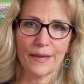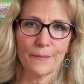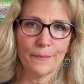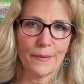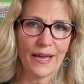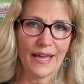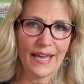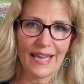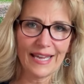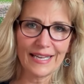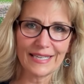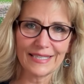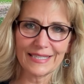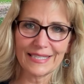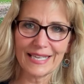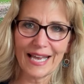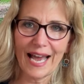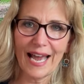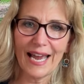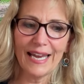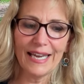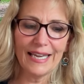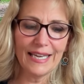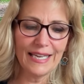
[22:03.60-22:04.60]
and my
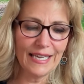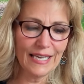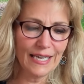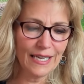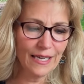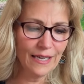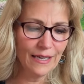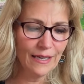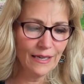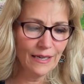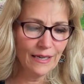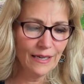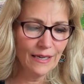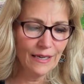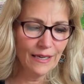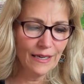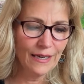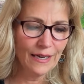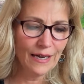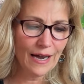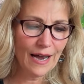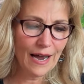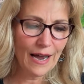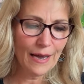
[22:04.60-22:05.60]
anxiety,
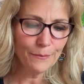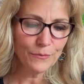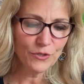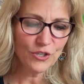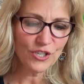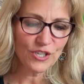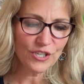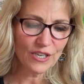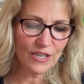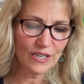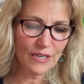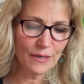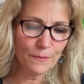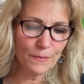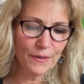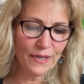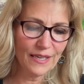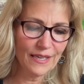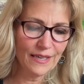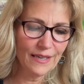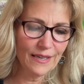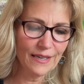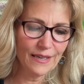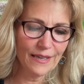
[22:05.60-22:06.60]
I'm just going to
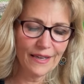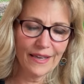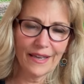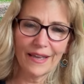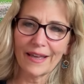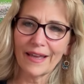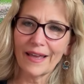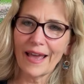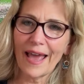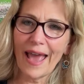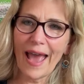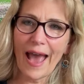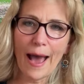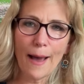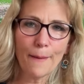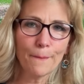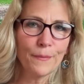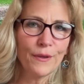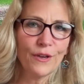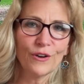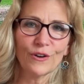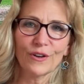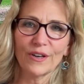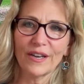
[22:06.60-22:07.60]
be
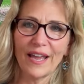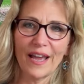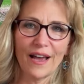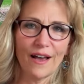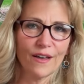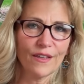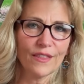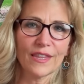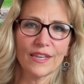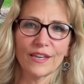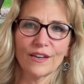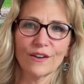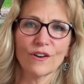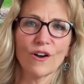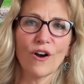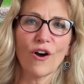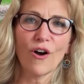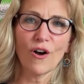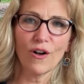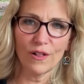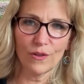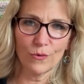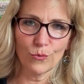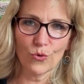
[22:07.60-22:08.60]
happier and healthier
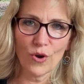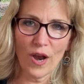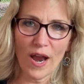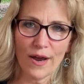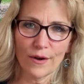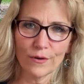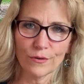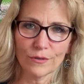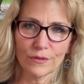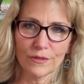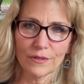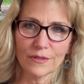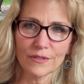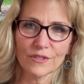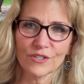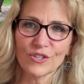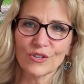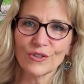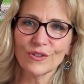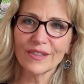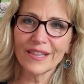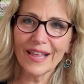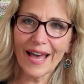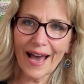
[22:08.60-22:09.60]
all around.
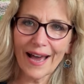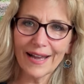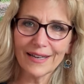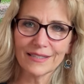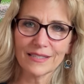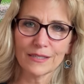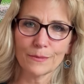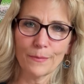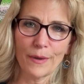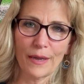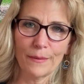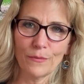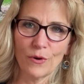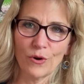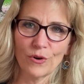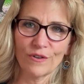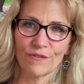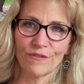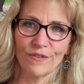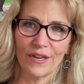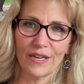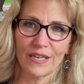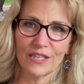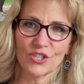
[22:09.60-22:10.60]
So that's my
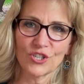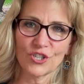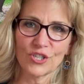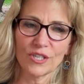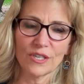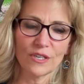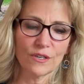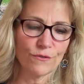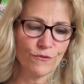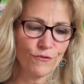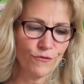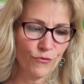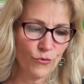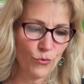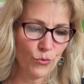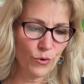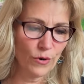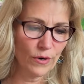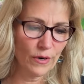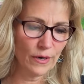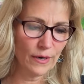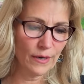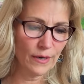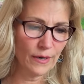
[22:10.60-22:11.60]
motivation
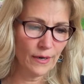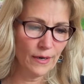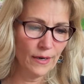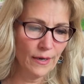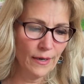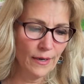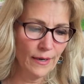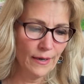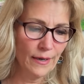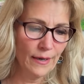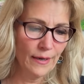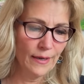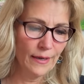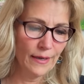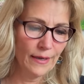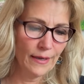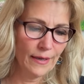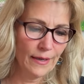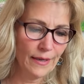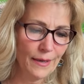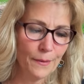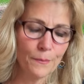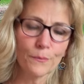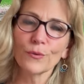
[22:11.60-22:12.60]
for
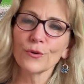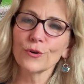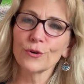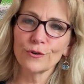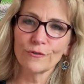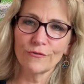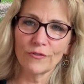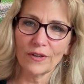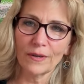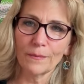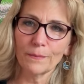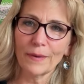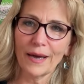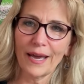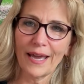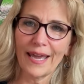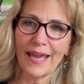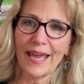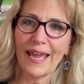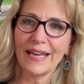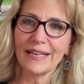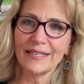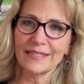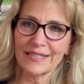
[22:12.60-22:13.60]
improving my
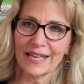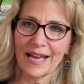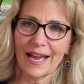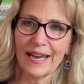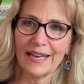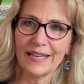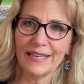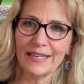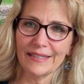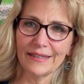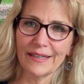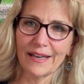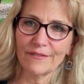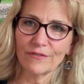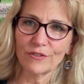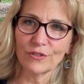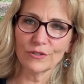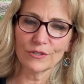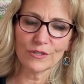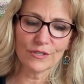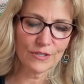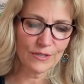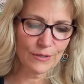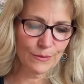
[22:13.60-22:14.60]
anxiety
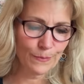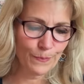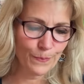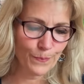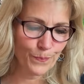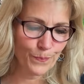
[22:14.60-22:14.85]
levels.